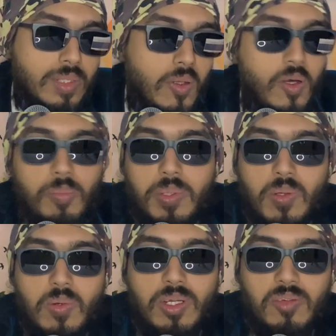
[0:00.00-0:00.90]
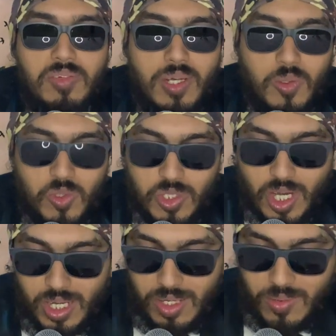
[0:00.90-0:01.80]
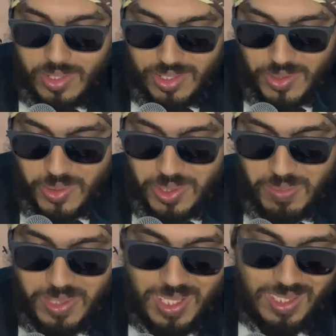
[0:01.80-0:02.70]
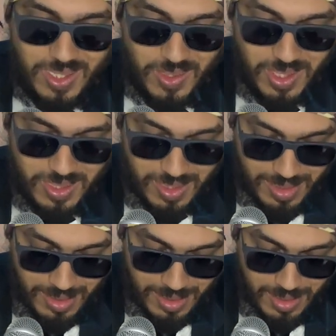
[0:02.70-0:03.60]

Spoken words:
Lo and behold, if now China wants to do something in the region,